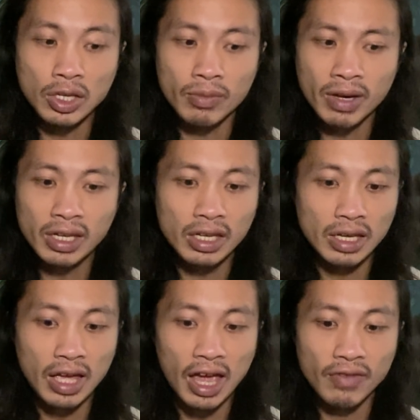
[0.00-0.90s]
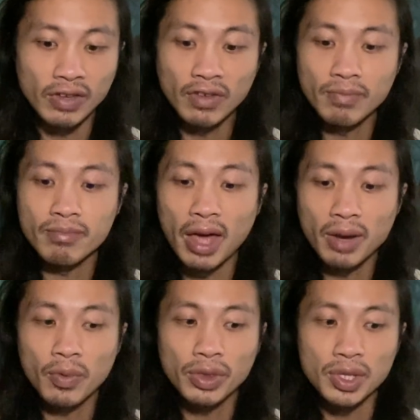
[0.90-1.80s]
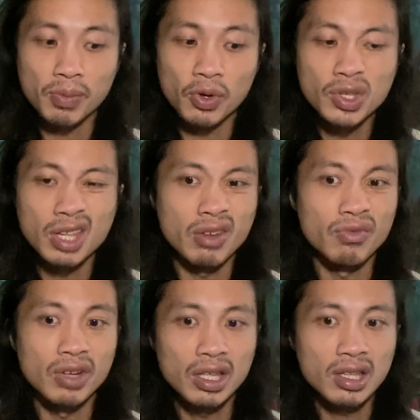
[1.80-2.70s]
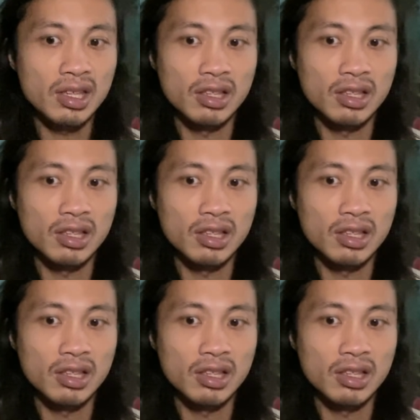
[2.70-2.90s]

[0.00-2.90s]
You might have even met up with this person and real